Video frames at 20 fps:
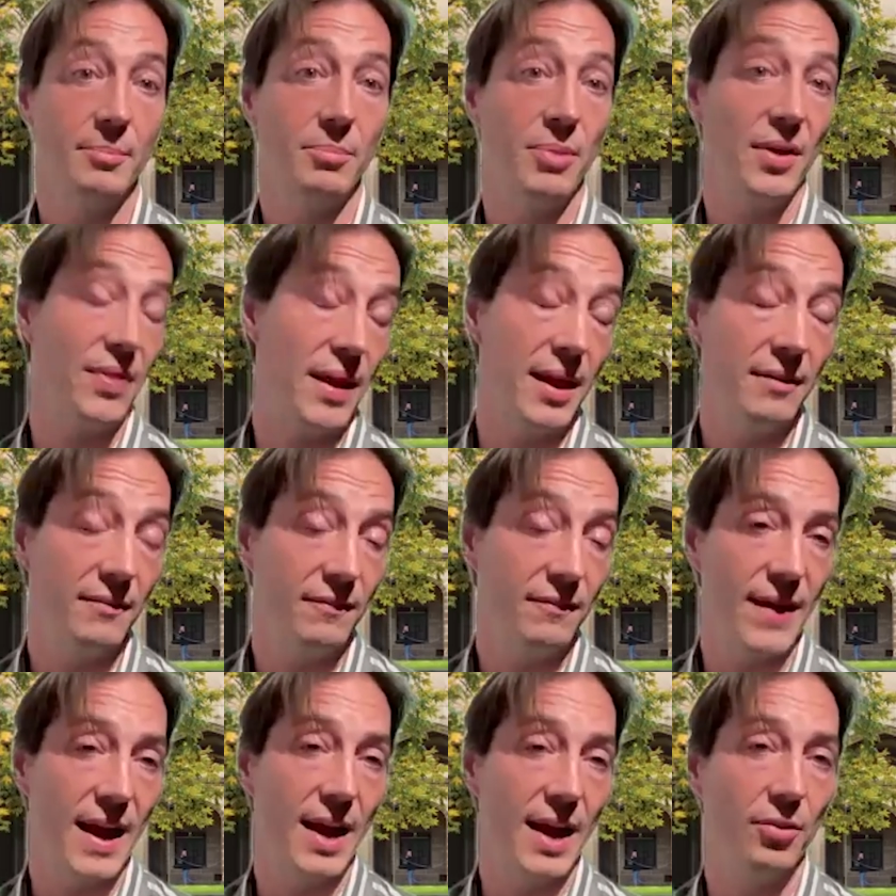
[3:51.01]
but then
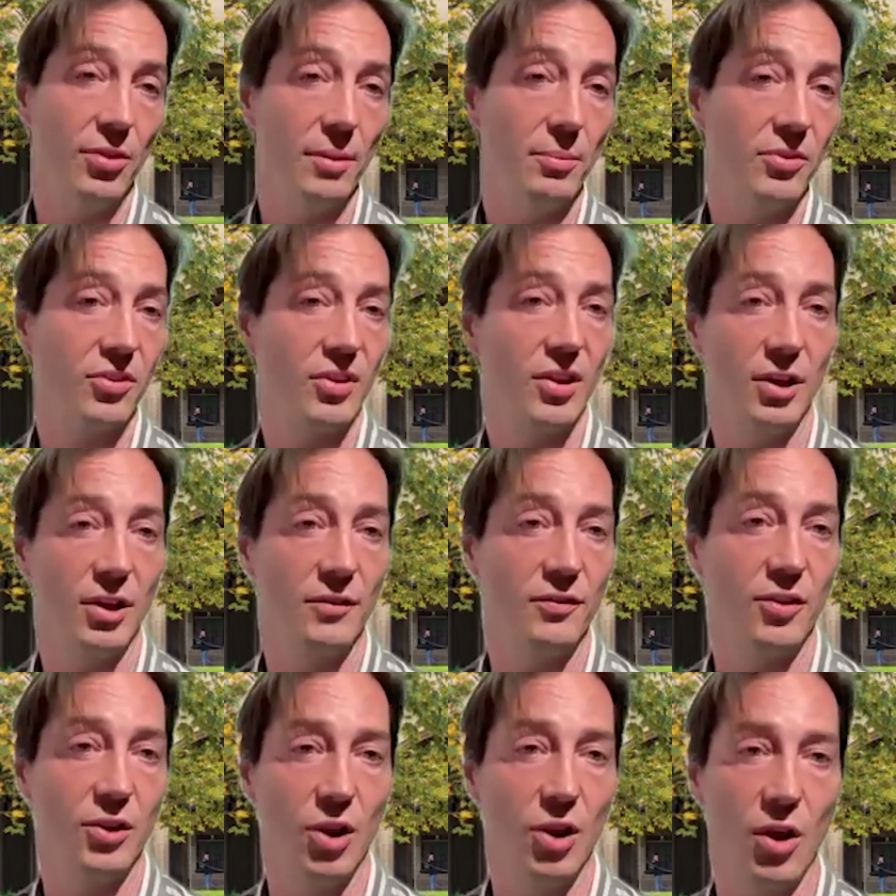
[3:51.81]
found
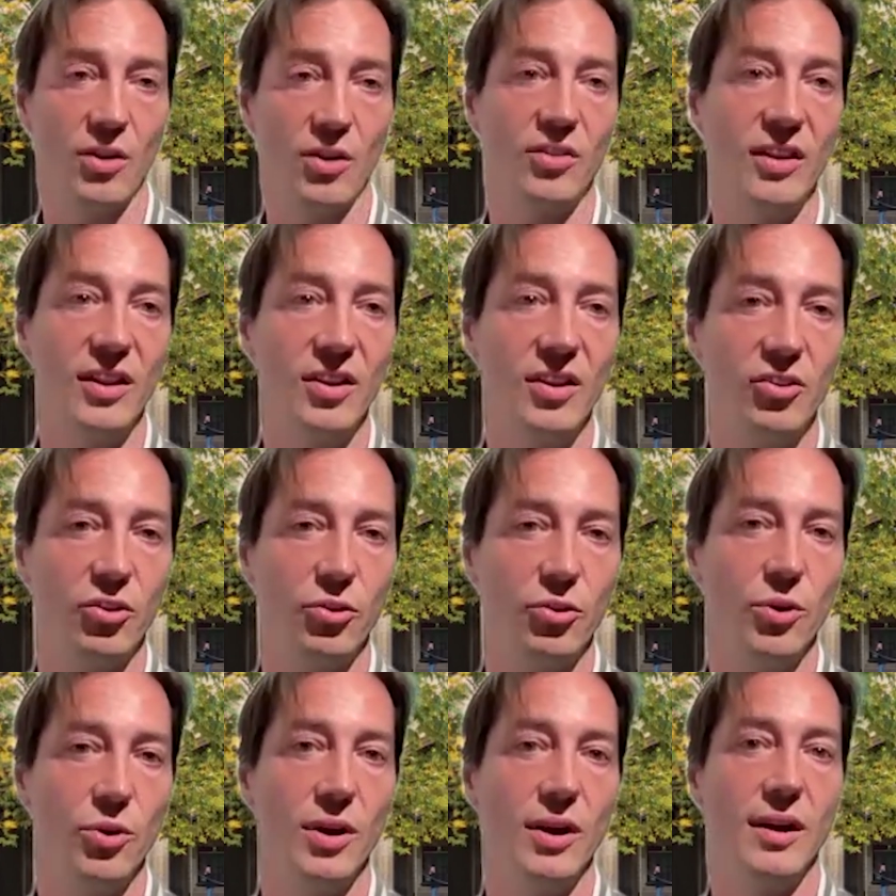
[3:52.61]
themselves locked
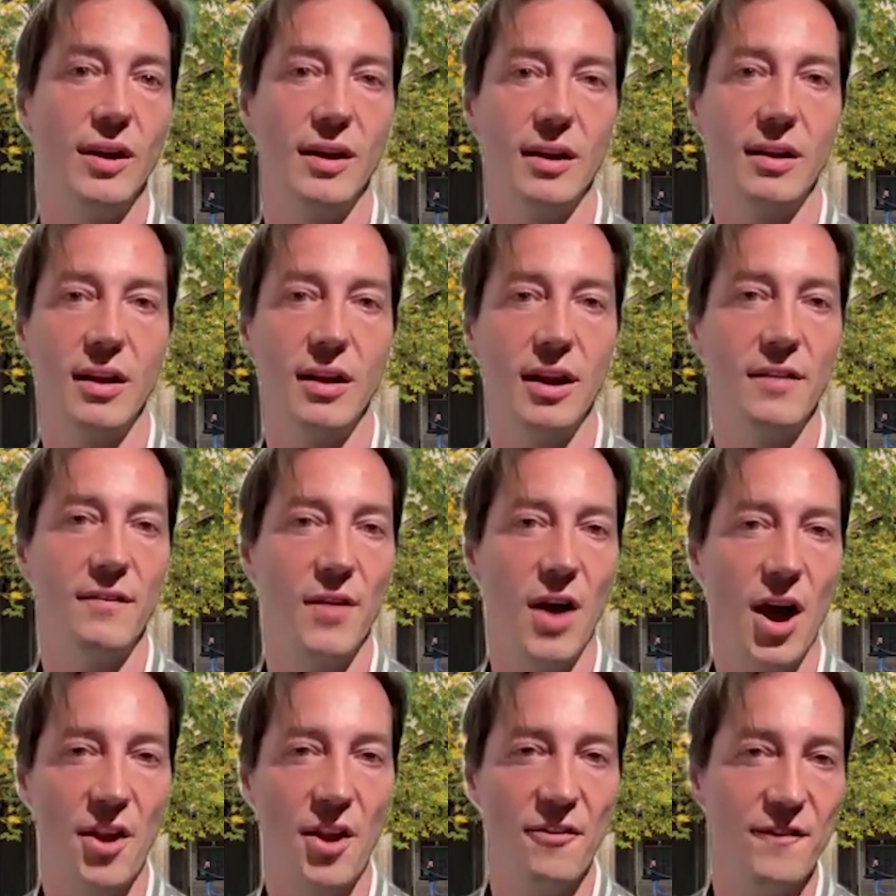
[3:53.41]
into a kind
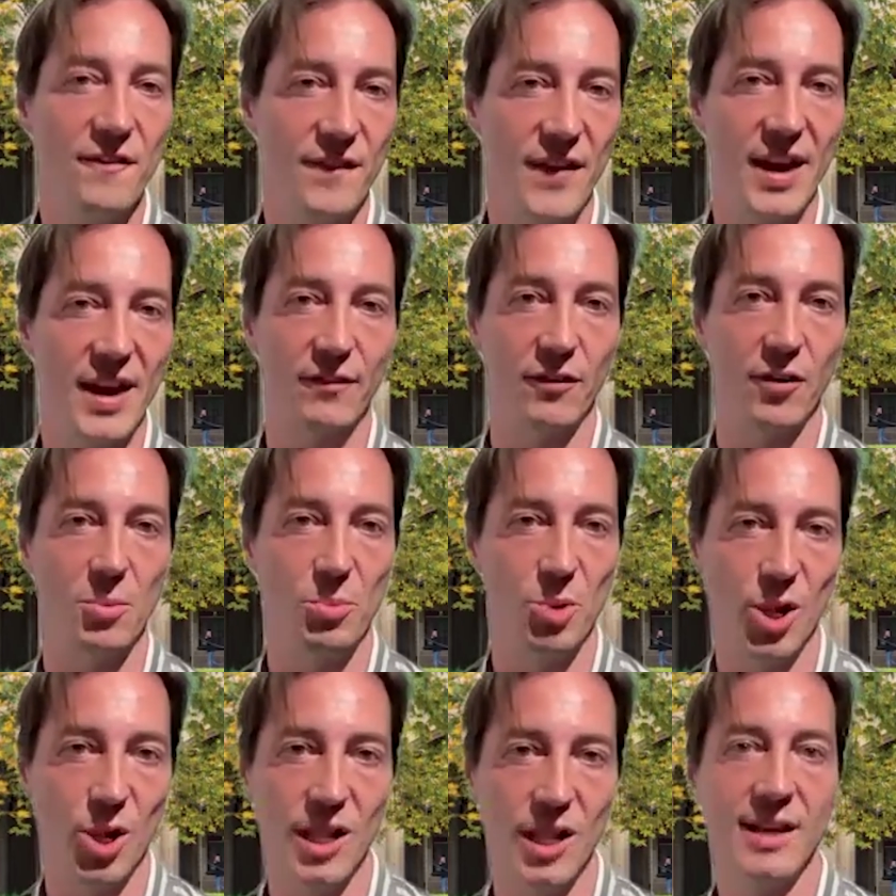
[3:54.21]
of
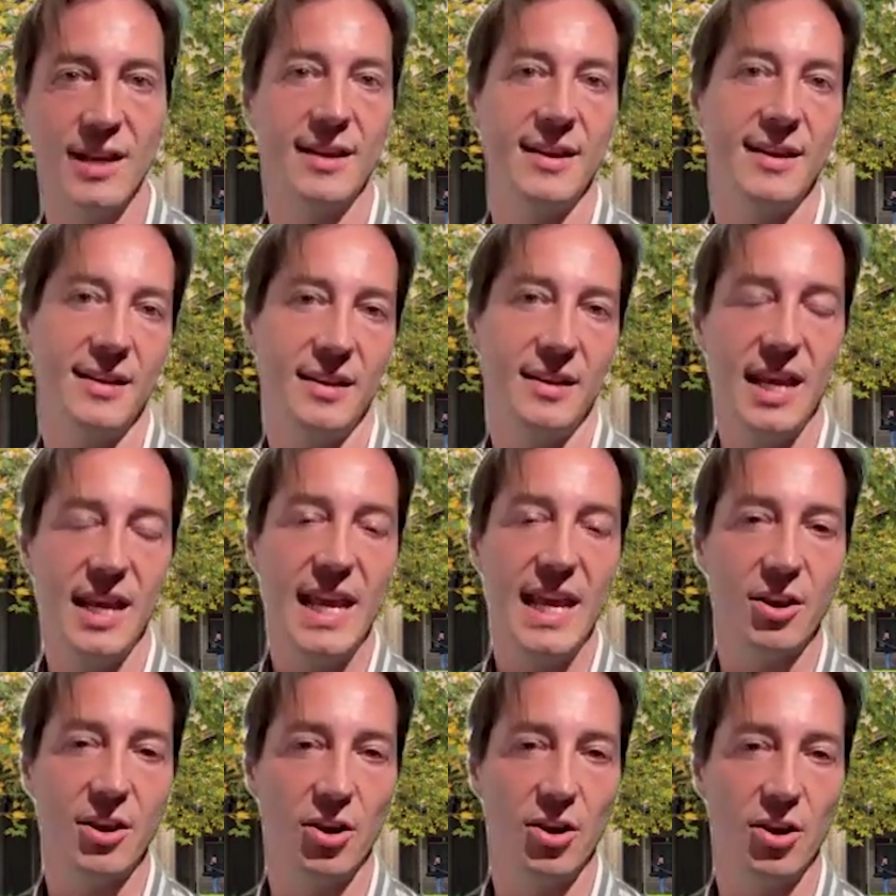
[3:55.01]
unfavorable
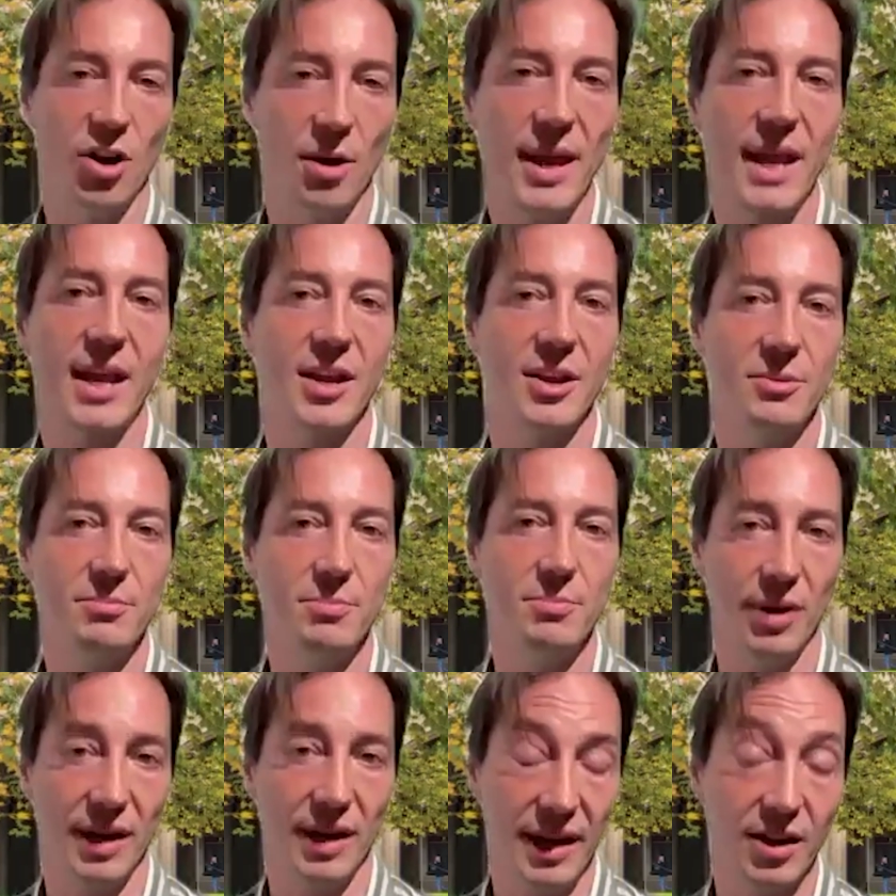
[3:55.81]
economic
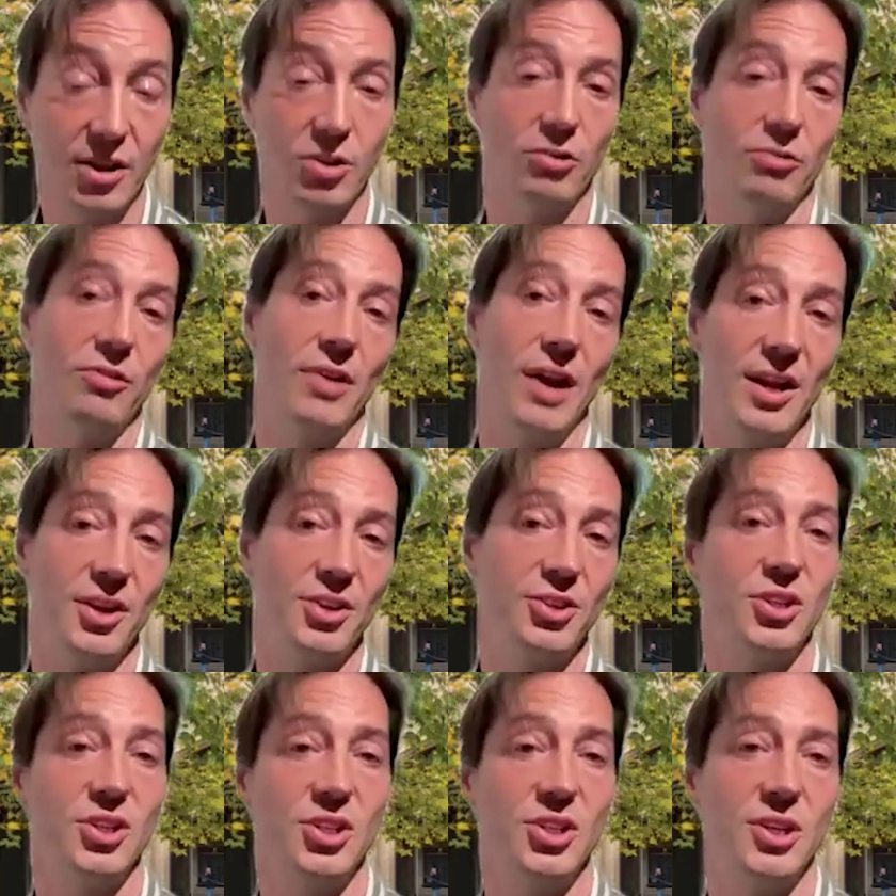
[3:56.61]
and political
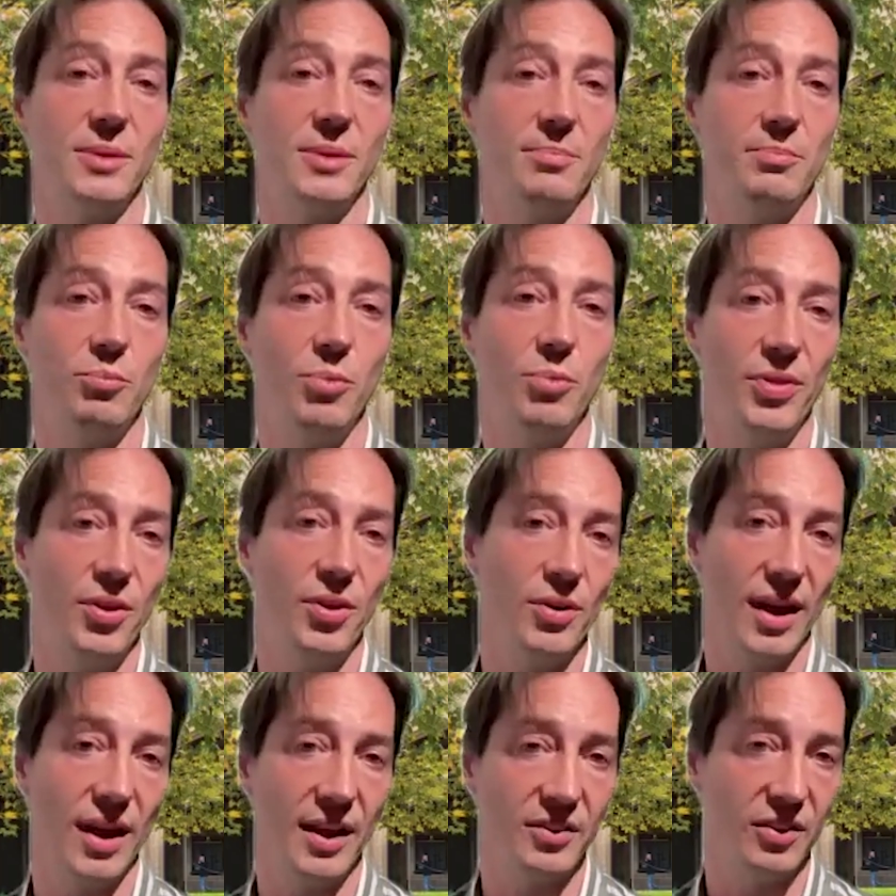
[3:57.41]
relationship with the
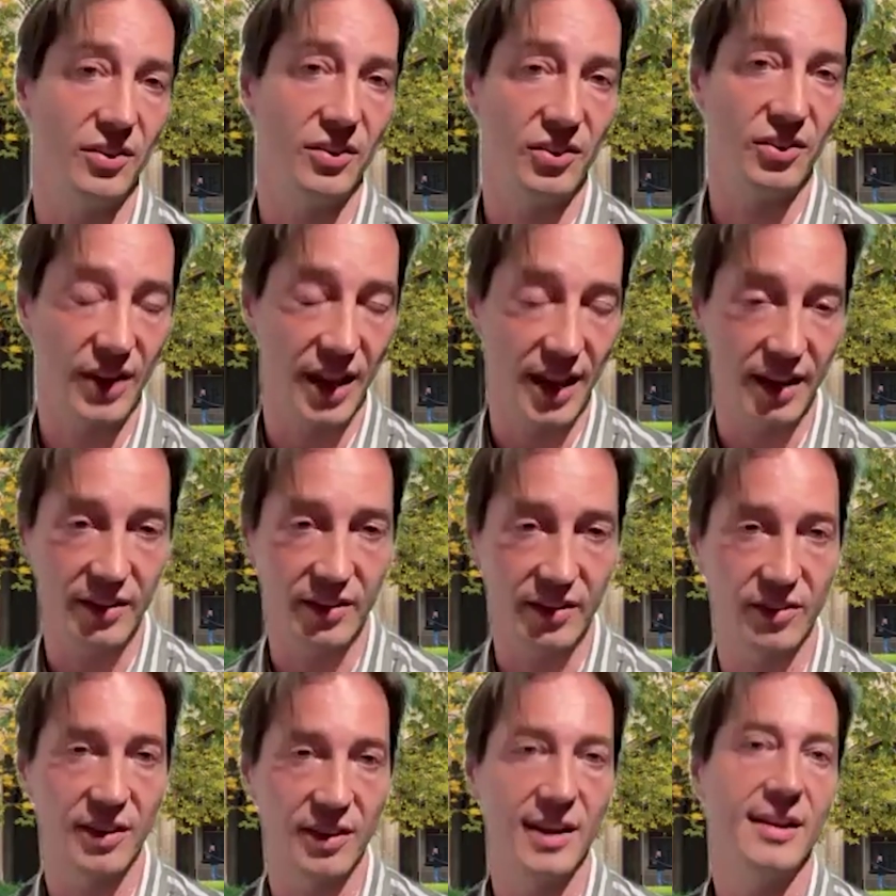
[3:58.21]
United
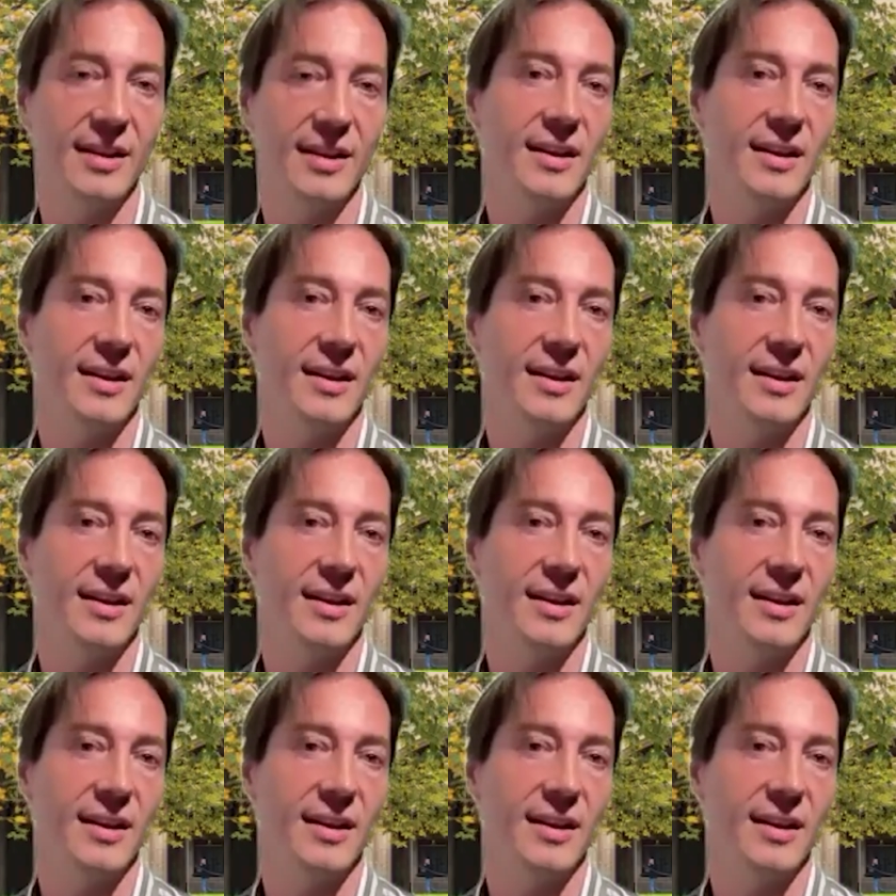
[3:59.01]
States.